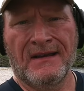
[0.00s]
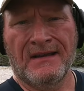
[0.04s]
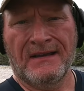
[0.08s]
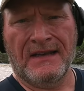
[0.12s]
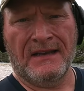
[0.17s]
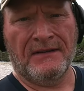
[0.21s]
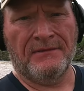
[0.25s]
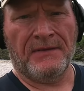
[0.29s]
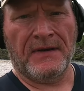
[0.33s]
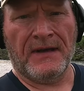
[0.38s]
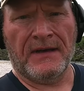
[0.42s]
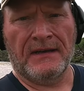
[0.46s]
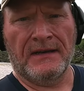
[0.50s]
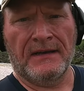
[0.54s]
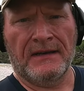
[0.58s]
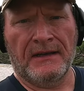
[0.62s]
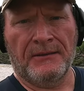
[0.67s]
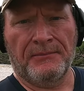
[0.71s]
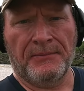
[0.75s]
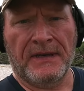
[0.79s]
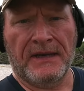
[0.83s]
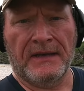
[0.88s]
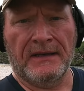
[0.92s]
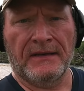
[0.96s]
didn't find
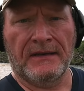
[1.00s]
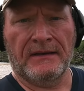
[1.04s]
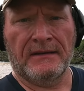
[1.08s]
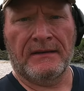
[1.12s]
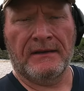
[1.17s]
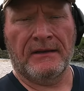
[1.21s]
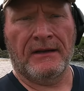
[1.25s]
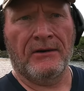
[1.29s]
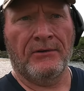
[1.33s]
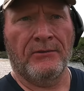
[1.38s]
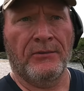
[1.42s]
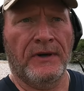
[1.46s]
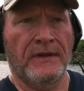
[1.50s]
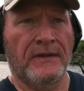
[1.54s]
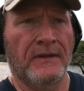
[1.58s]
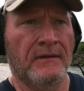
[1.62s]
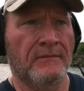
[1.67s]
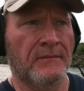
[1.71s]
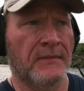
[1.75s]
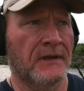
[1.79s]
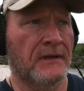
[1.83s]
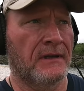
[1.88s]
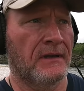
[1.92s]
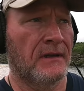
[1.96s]
any pendant to go with
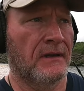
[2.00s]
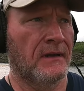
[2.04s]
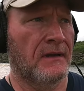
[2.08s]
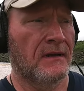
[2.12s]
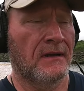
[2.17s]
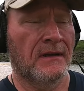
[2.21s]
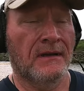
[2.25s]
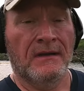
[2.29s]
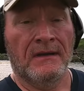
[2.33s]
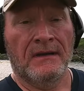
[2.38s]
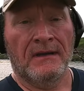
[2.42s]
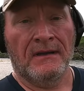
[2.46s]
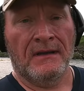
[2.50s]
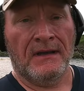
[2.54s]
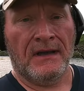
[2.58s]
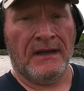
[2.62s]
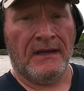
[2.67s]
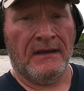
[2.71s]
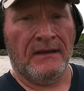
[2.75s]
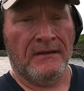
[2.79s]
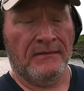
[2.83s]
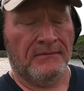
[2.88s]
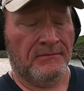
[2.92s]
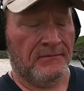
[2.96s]
it. But hey,